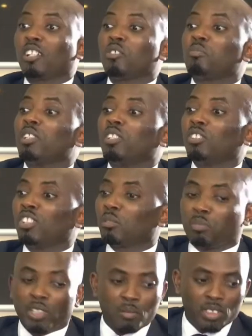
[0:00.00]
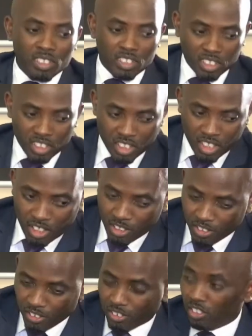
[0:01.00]
that opinion is premised in
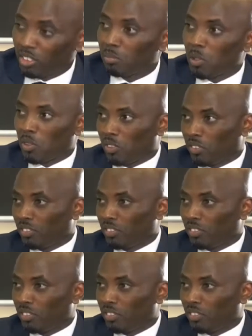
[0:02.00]
this book,